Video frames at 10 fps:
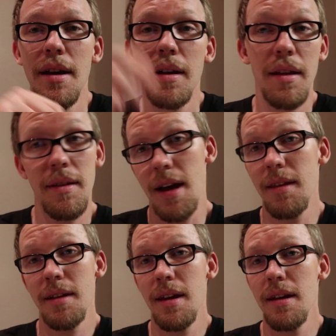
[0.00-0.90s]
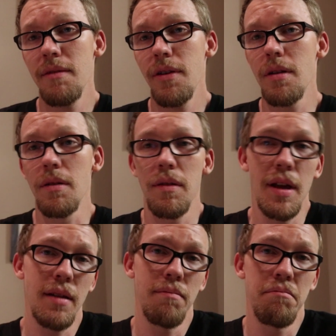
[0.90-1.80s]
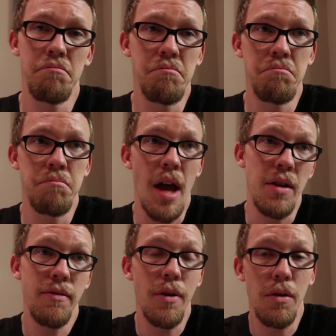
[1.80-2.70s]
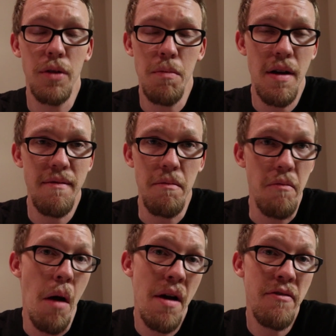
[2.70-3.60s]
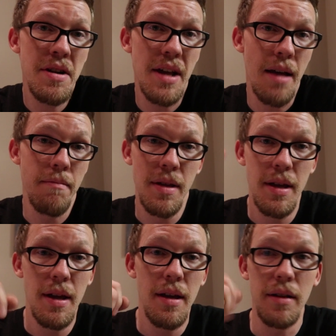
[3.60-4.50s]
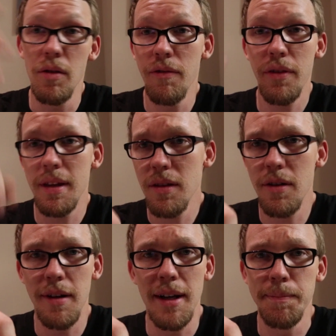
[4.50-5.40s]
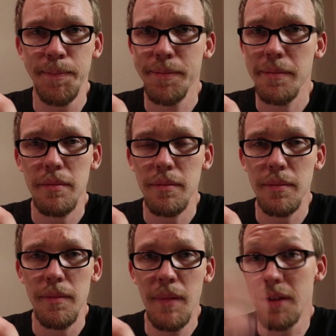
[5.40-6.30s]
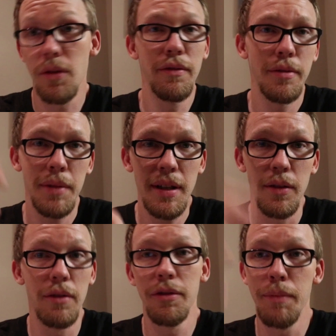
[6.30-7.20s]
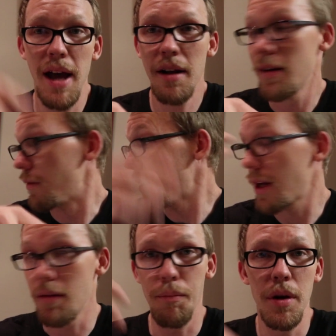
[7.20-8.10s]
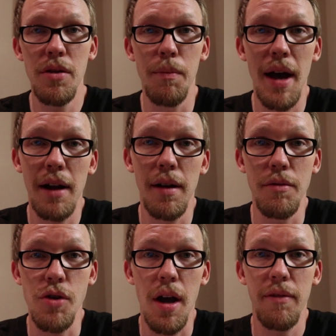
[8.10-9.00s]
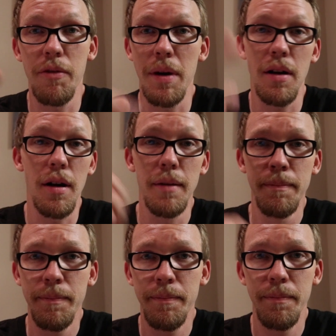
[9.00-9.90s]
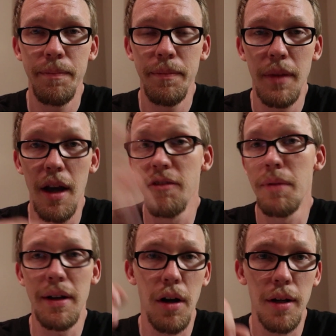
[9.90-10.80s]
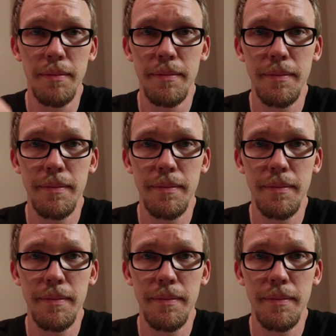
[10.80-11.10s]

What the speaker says: Because I like taking photos. I do photos on my free time. Do them for the Instagram. I do them for me, do them for backgrounds. I got a bunch of background shots for my car, of my car.